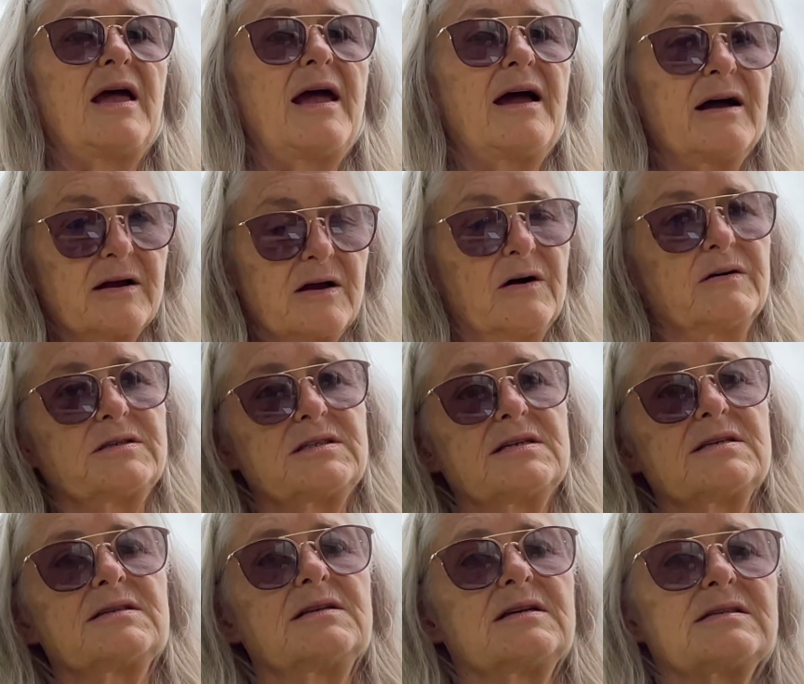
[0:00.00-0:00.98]
our
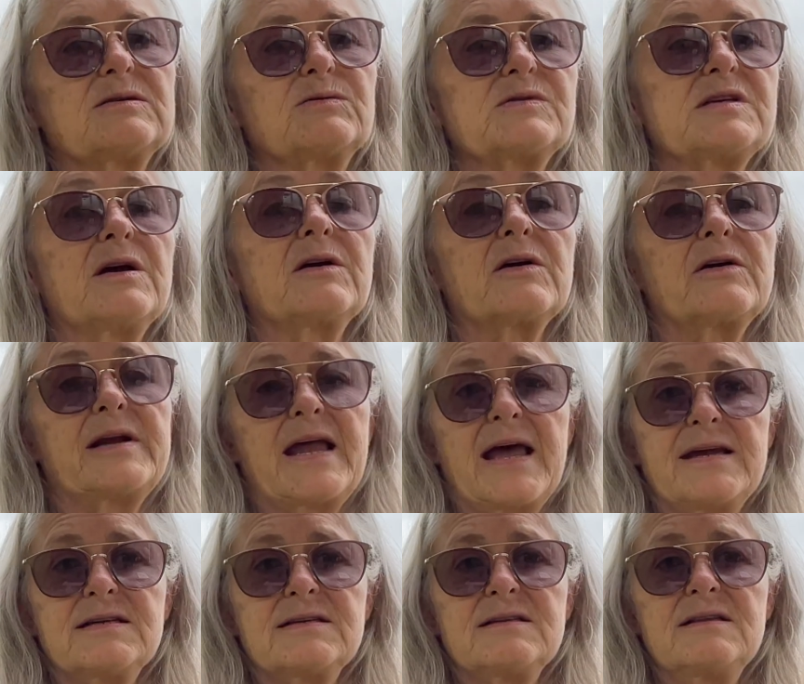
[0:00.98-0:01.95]
consciousness also
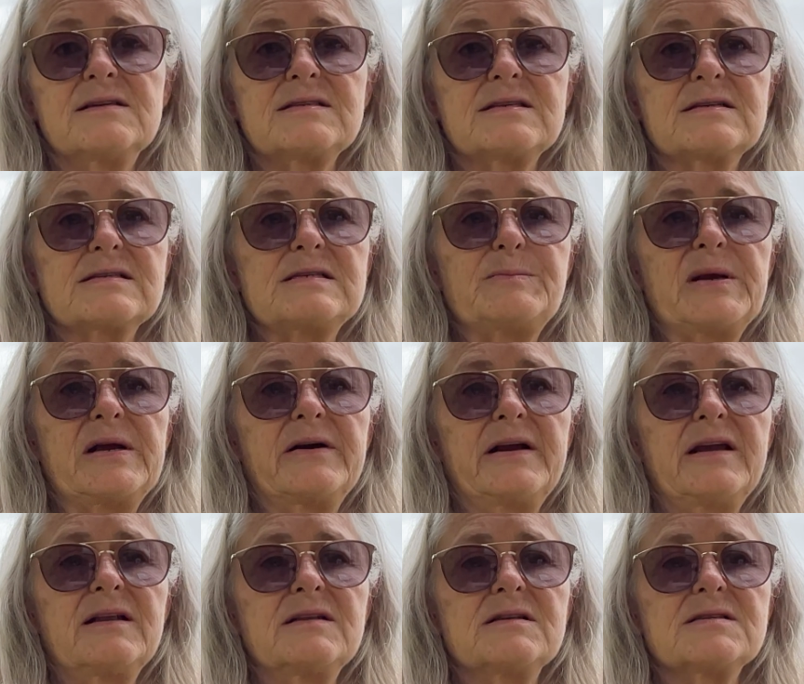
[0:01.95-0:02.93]
created this
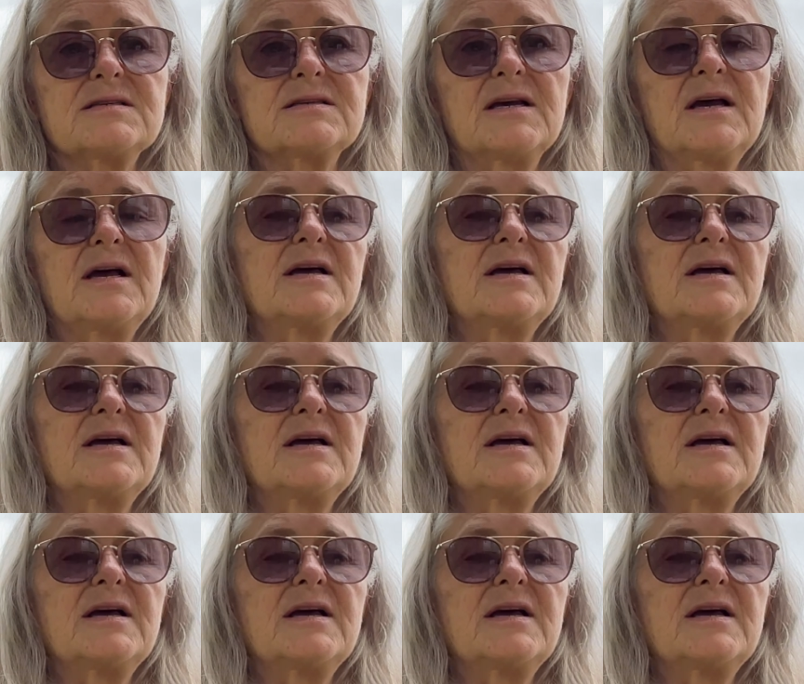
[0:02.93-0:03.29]
experience,